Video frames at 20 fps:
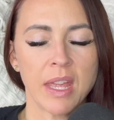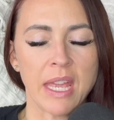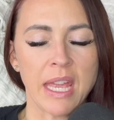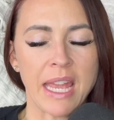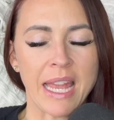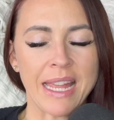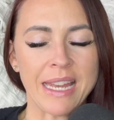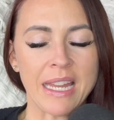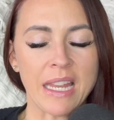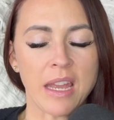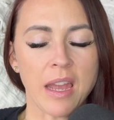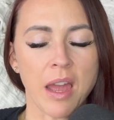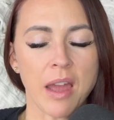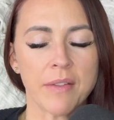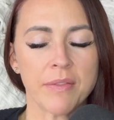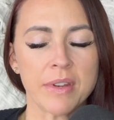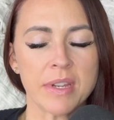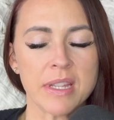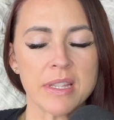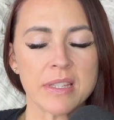any
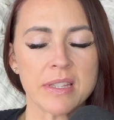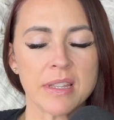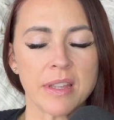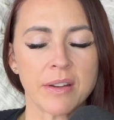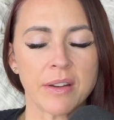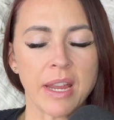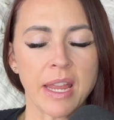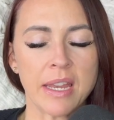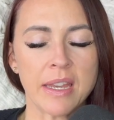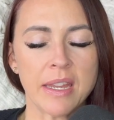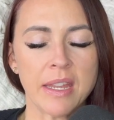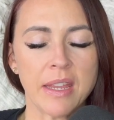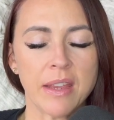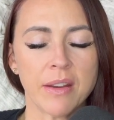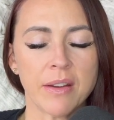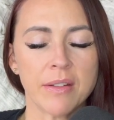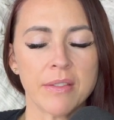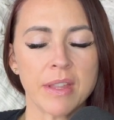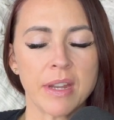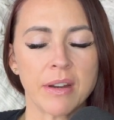covenants that are in
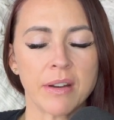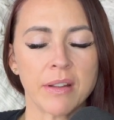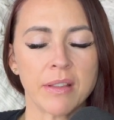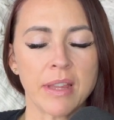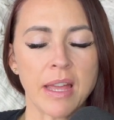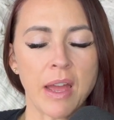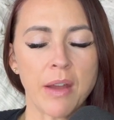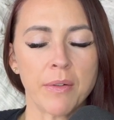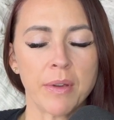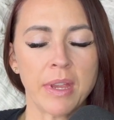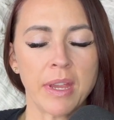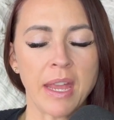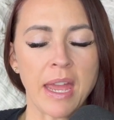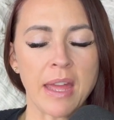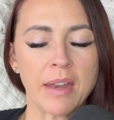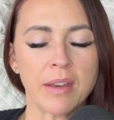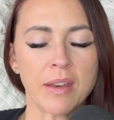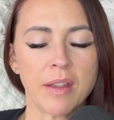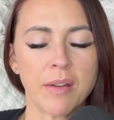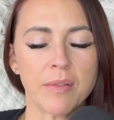here that are allowing
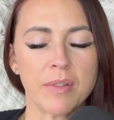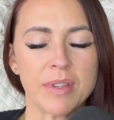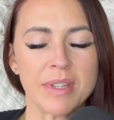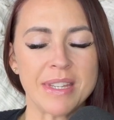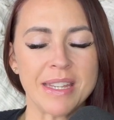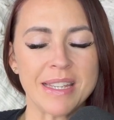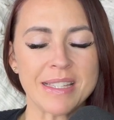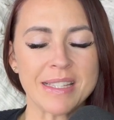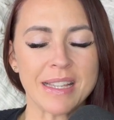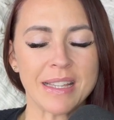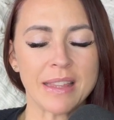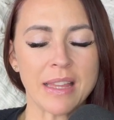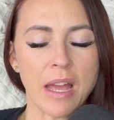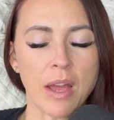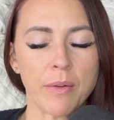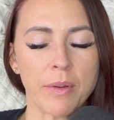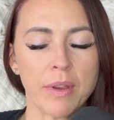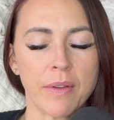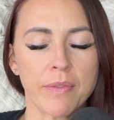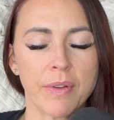and
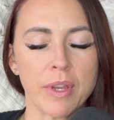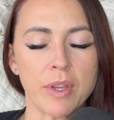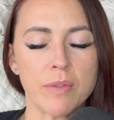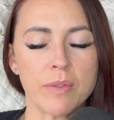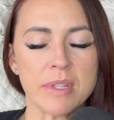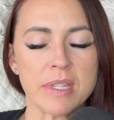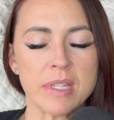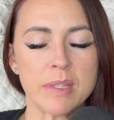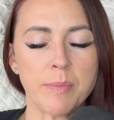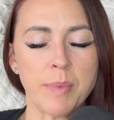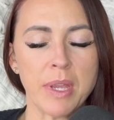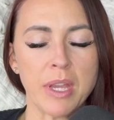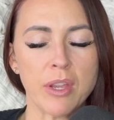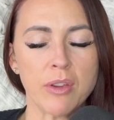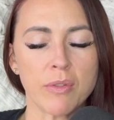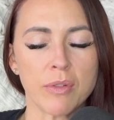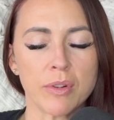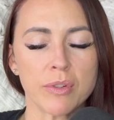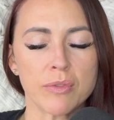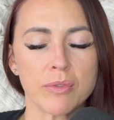disallowing for you to speak
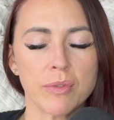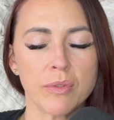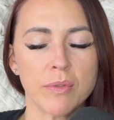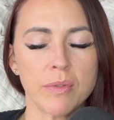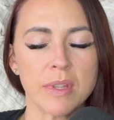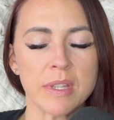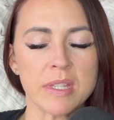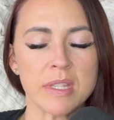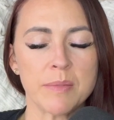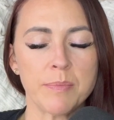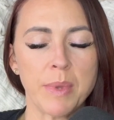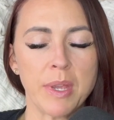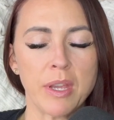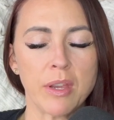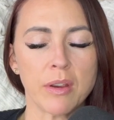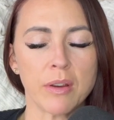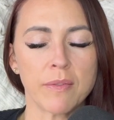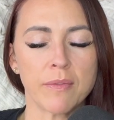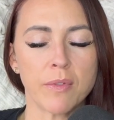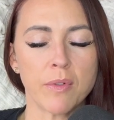your truth and speak
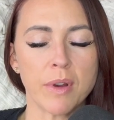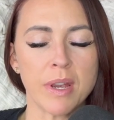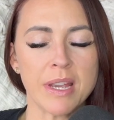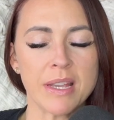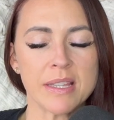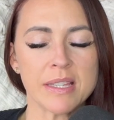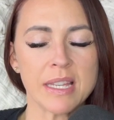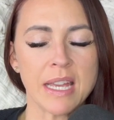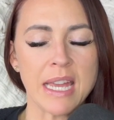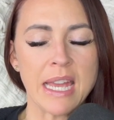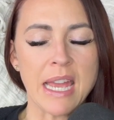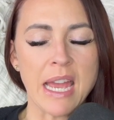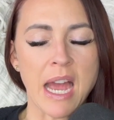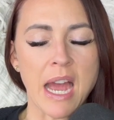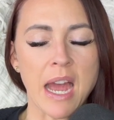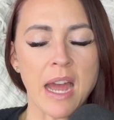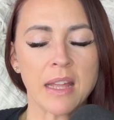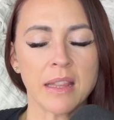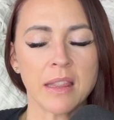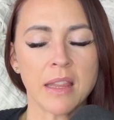your voice,
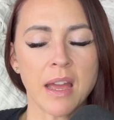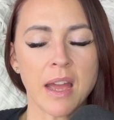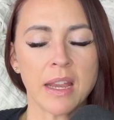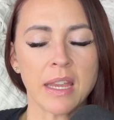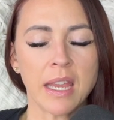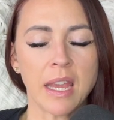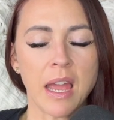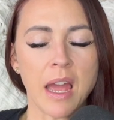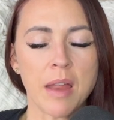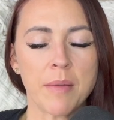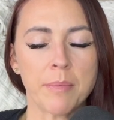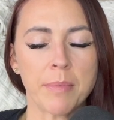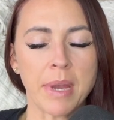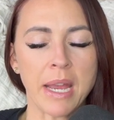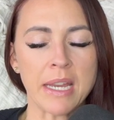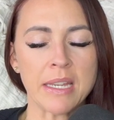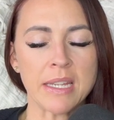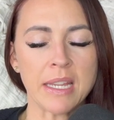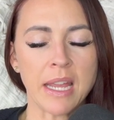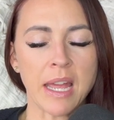unlocking,
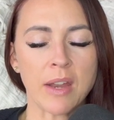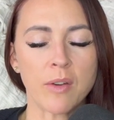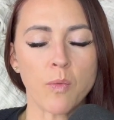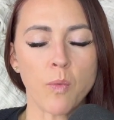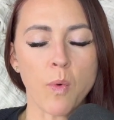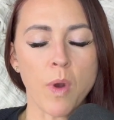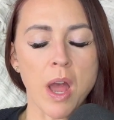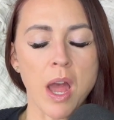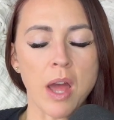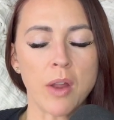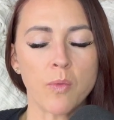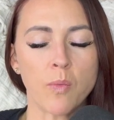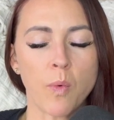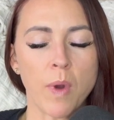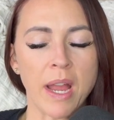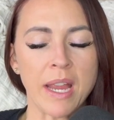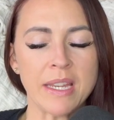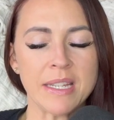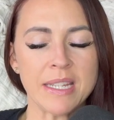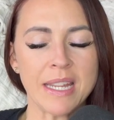unbinding, and
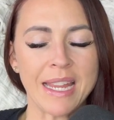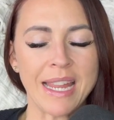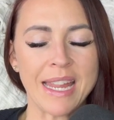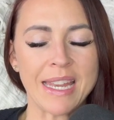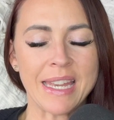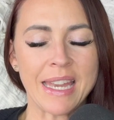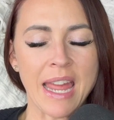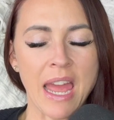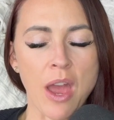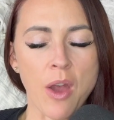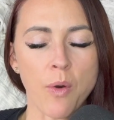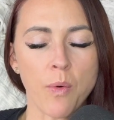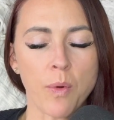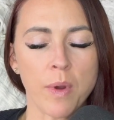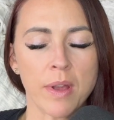unwinding now.